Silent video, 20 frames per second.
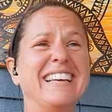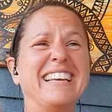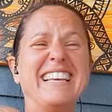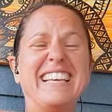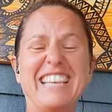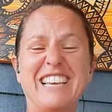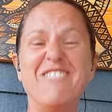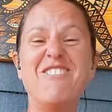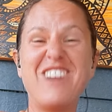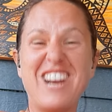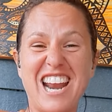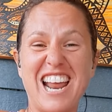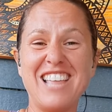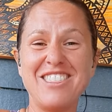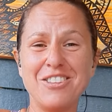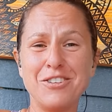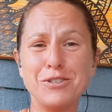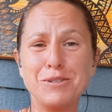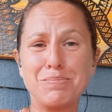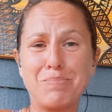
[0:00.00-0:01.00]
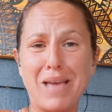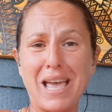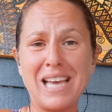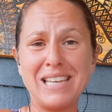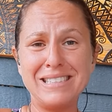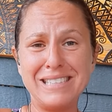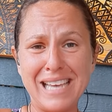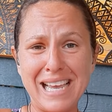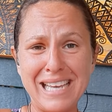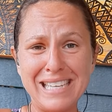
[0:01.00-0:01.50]
Even on those
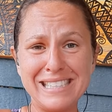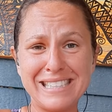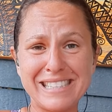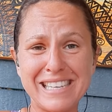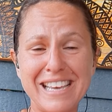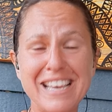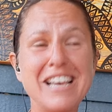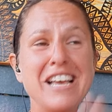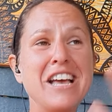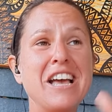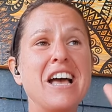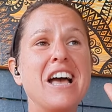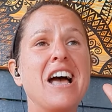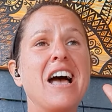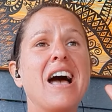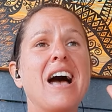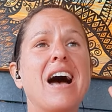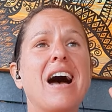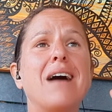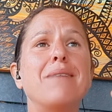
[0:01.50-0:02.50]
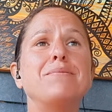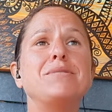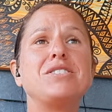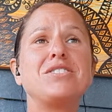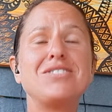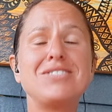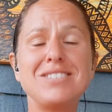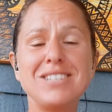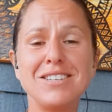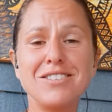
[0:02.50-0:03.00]
bad days, I'm
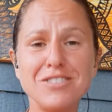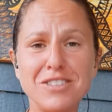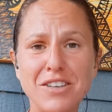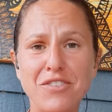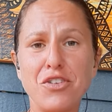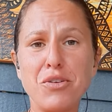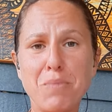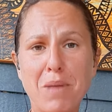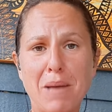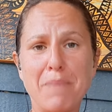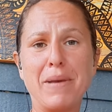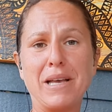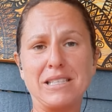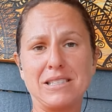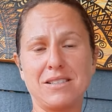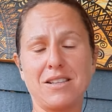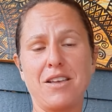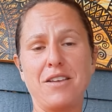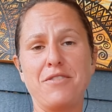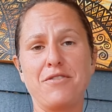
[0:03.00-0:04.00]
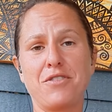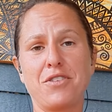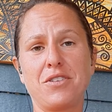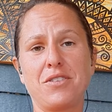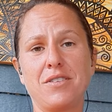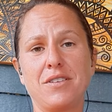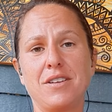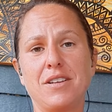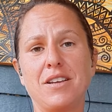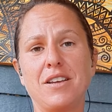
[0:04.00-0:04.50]
still living my best life
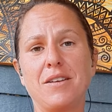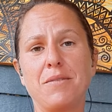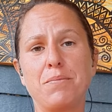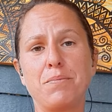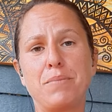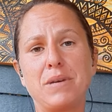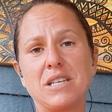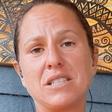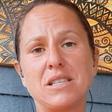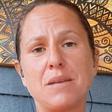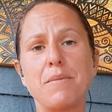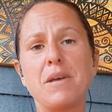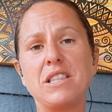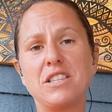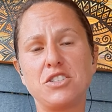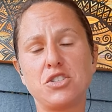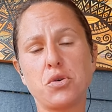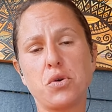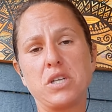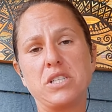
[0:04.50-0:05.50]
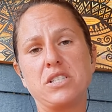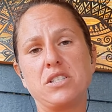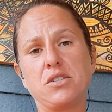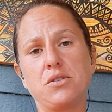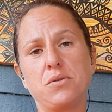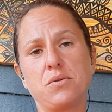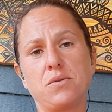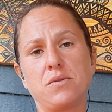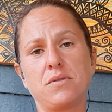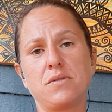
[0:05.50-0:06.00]
because I made the choice to.
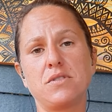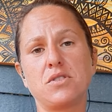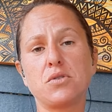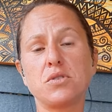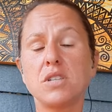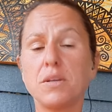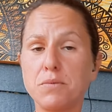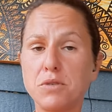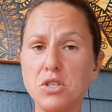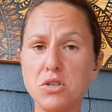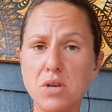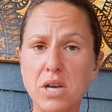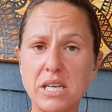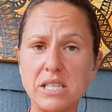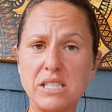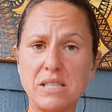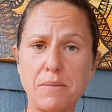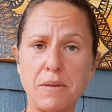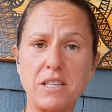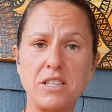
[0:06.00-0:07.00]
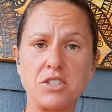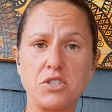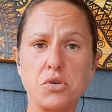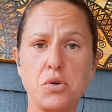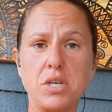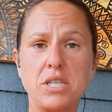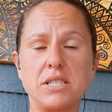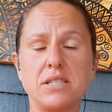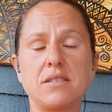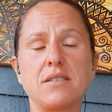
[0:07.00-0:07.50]
So it's up to you guys to make the
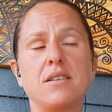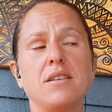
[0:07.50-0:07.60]
choice.